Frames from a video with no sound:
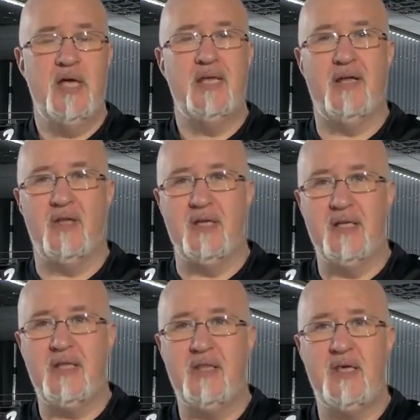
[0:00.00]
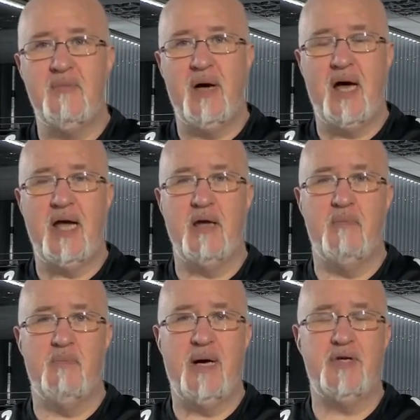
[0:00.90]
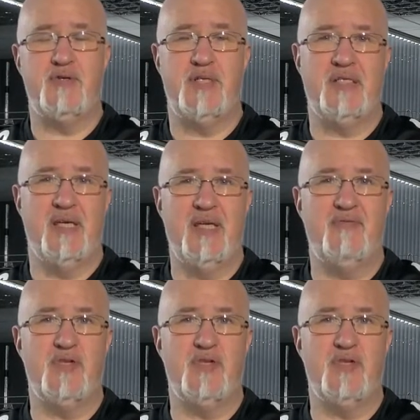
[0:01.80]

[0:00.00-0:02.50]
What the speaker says: Now, the lithium ion batteries deliver